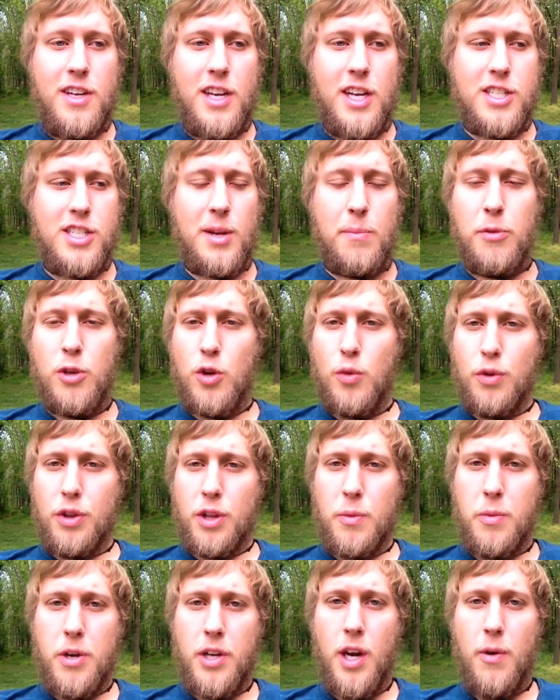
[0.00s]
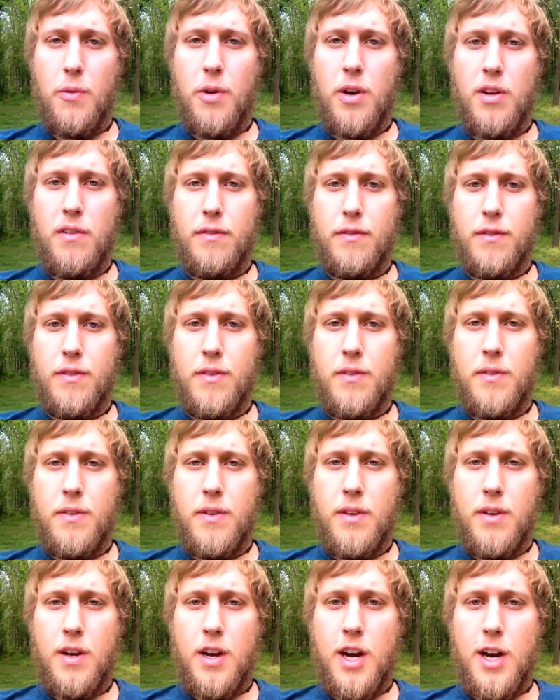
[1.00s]
something you really want to get rid of.
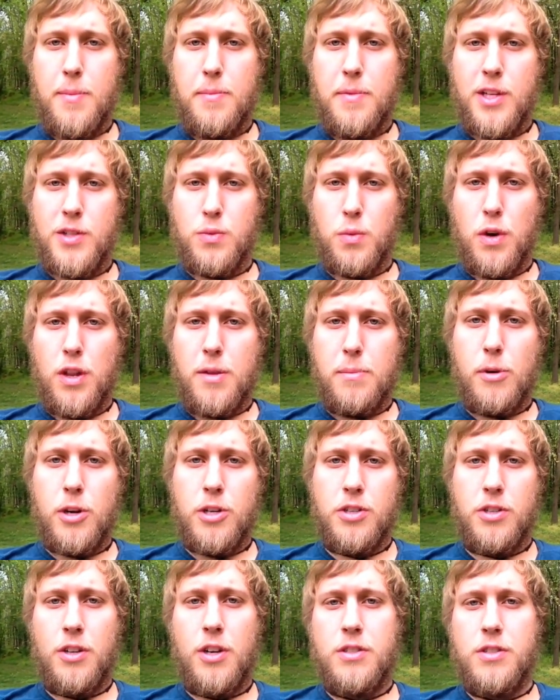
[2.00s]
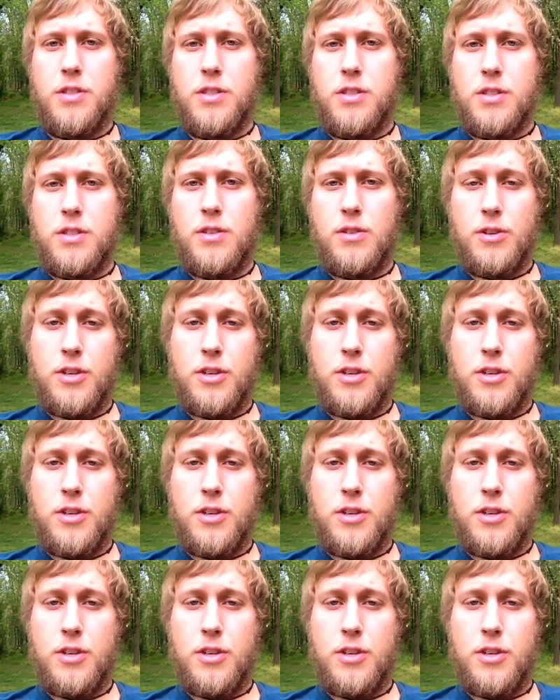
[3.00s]
That's one of the martial arts,